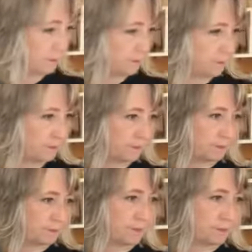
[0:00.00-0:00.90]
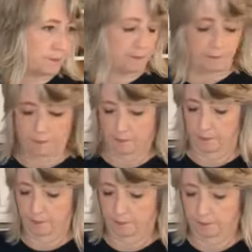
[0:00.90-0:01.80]

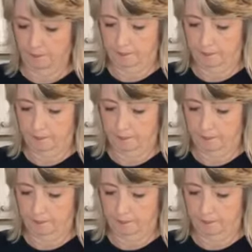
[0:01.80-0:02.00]
(no one is talking)